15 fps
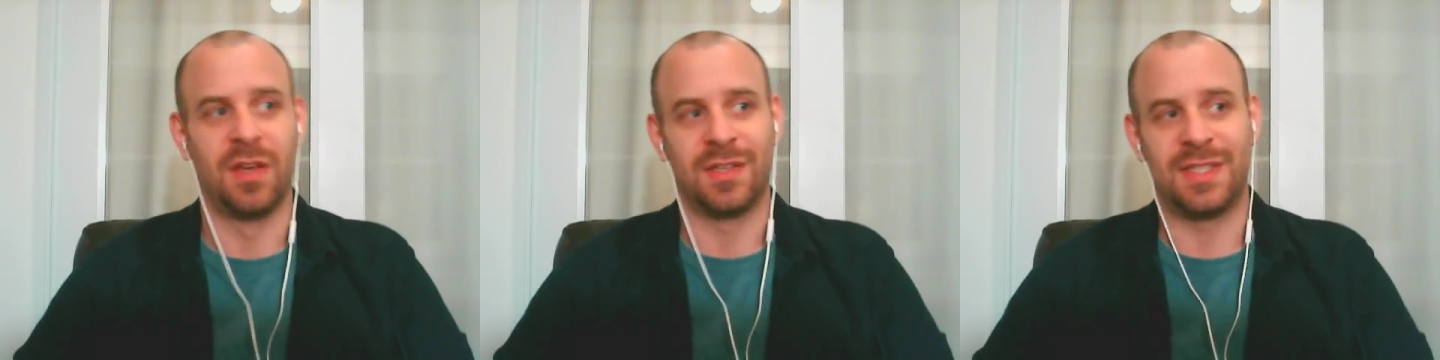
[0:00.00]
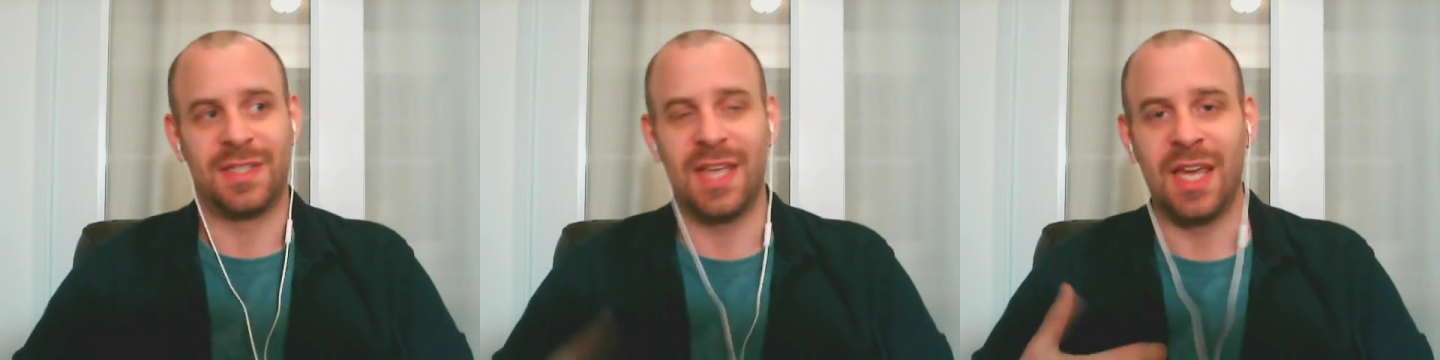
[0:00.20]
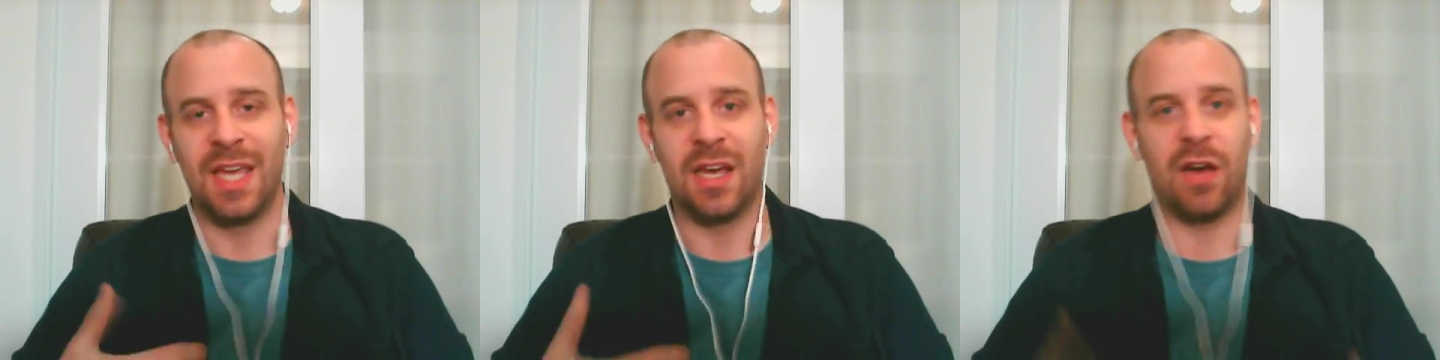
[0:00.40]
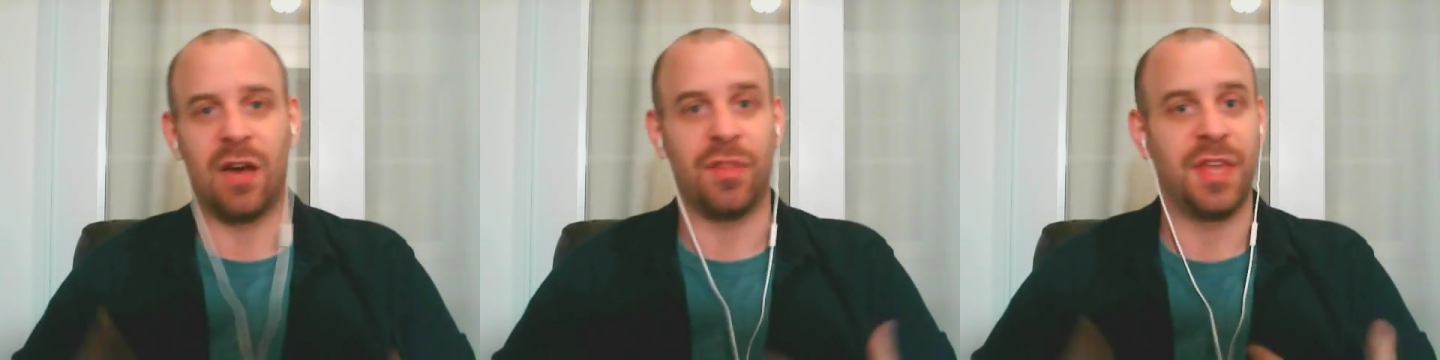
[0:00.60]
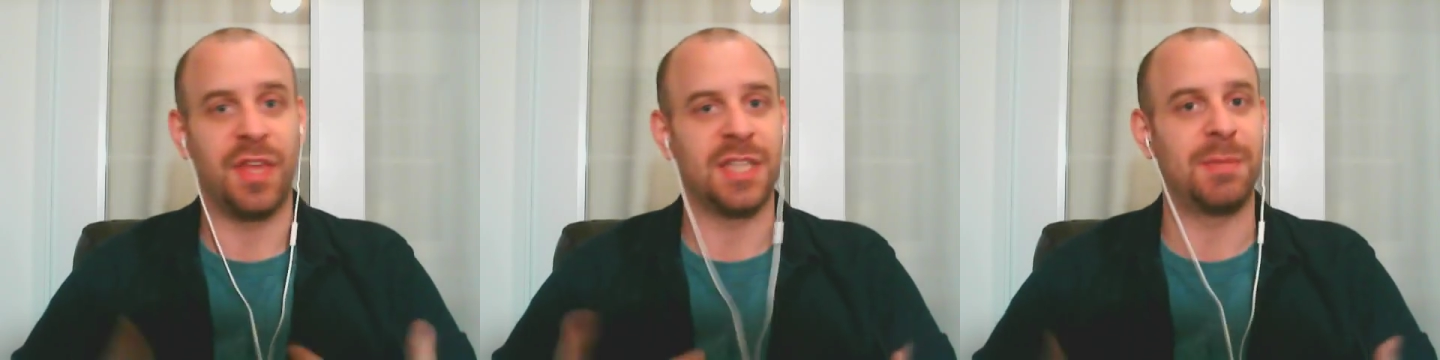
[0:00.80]
seeing how
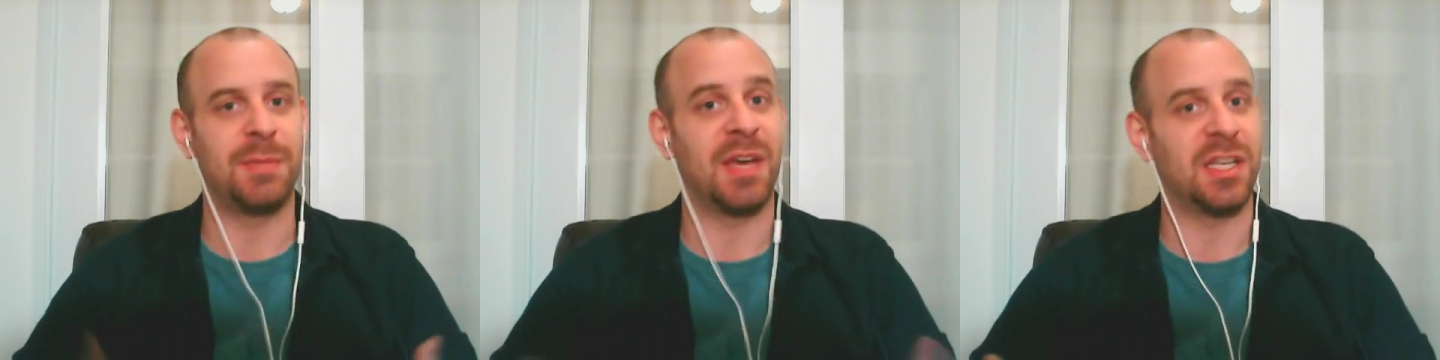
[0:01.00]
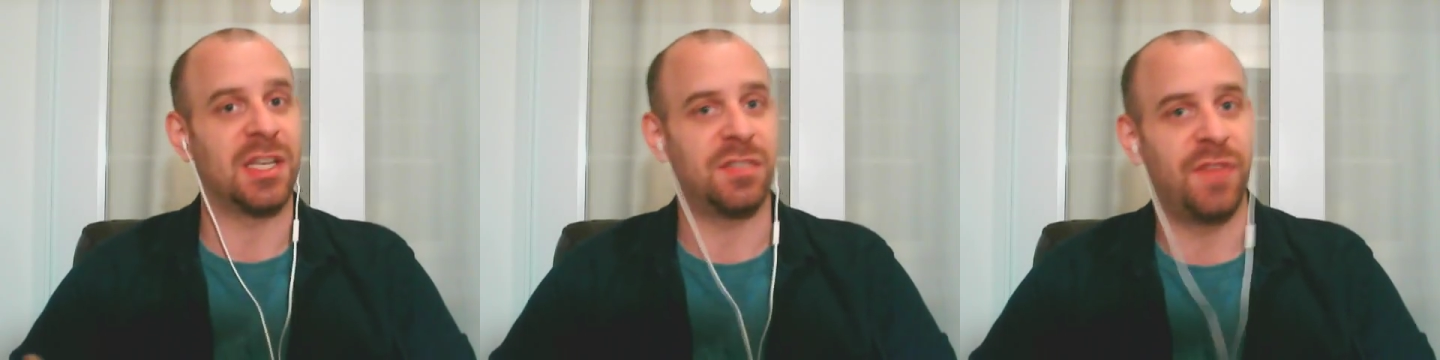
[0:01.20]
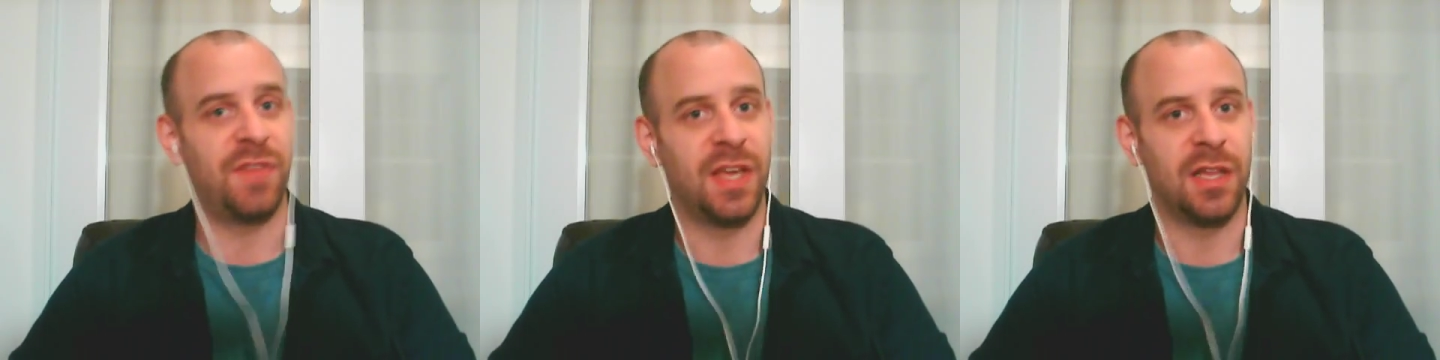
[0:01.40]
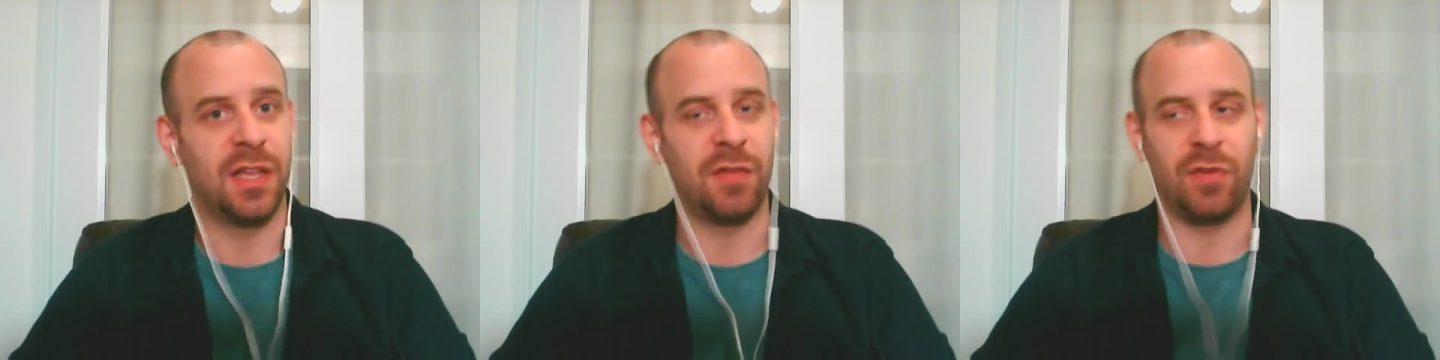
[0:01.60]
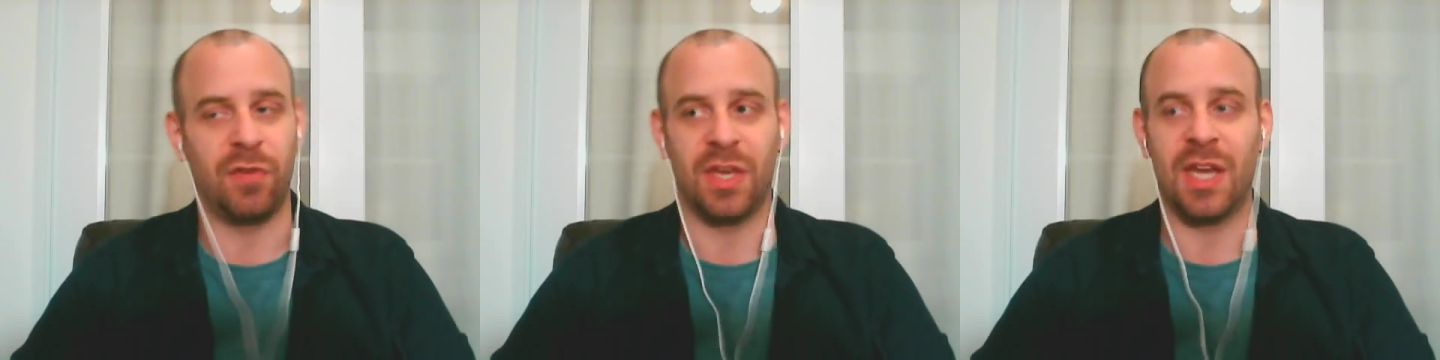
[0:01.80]
things make us feel
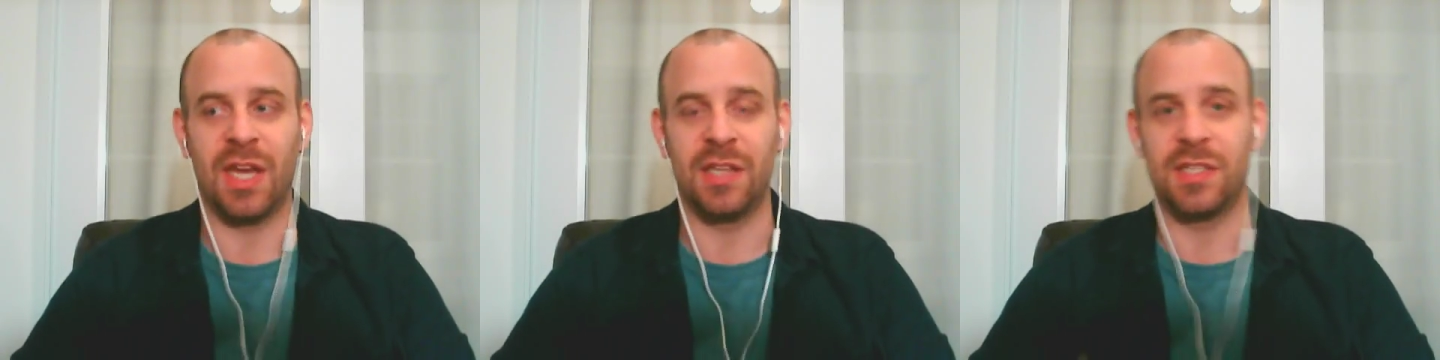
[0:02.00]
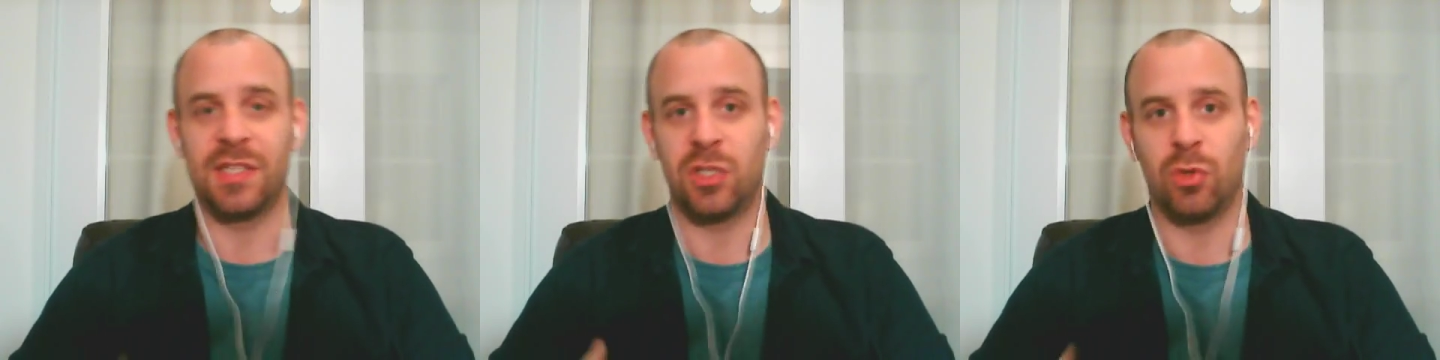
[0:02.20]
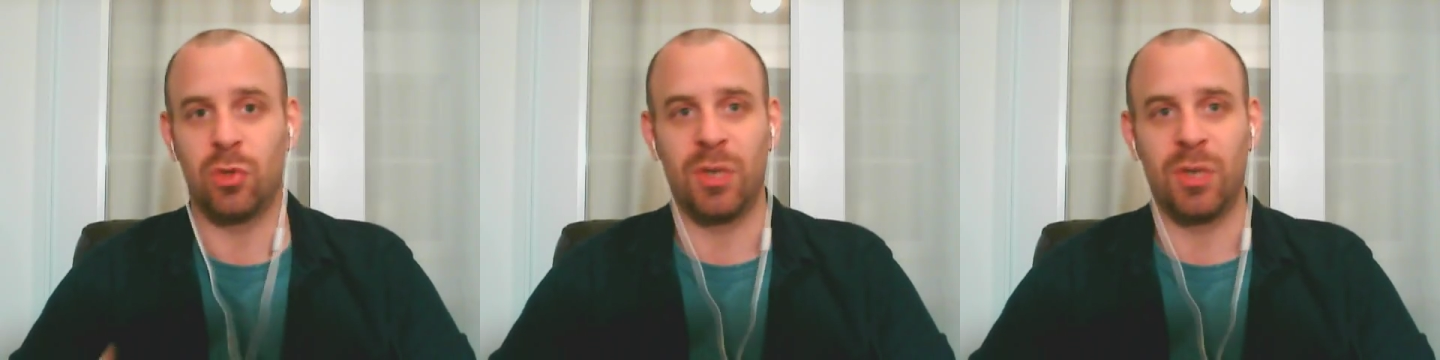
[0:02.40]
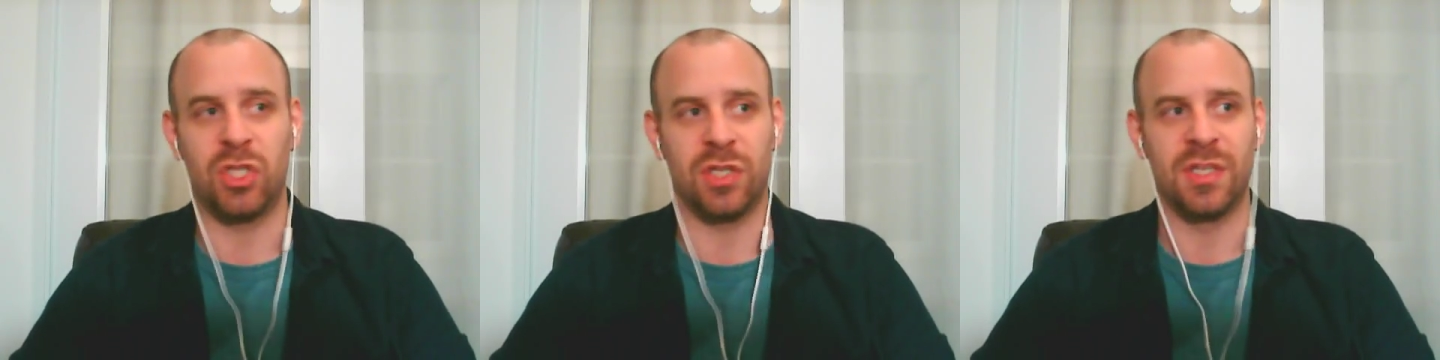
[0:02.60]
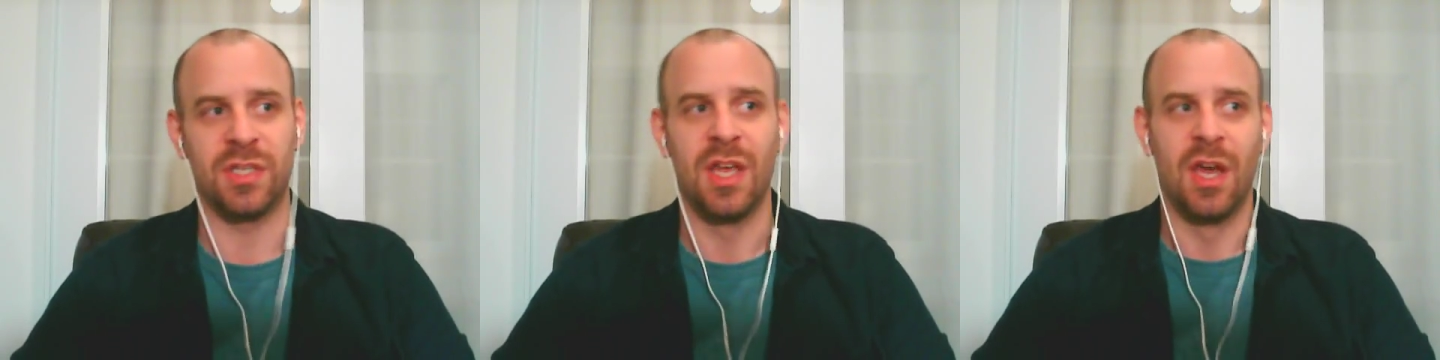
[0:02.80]
if we get in
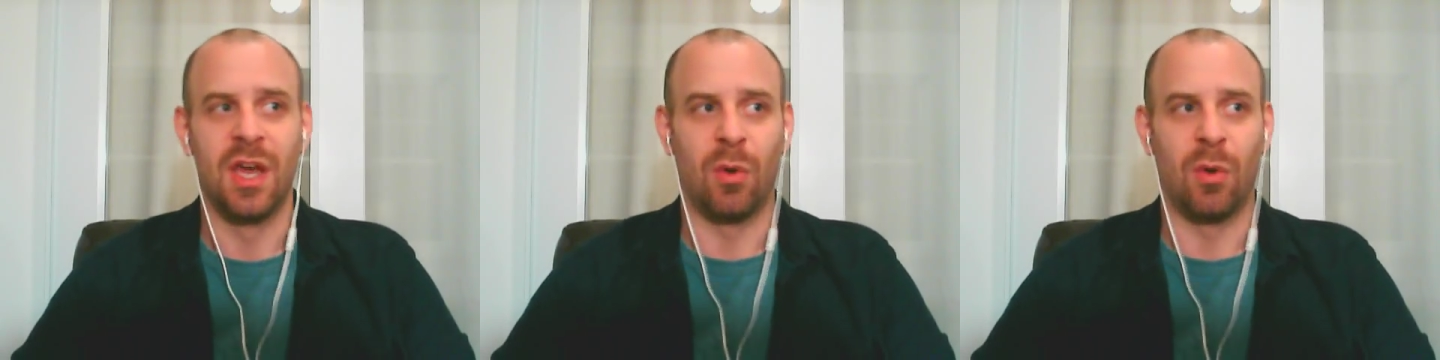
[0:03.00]
situations.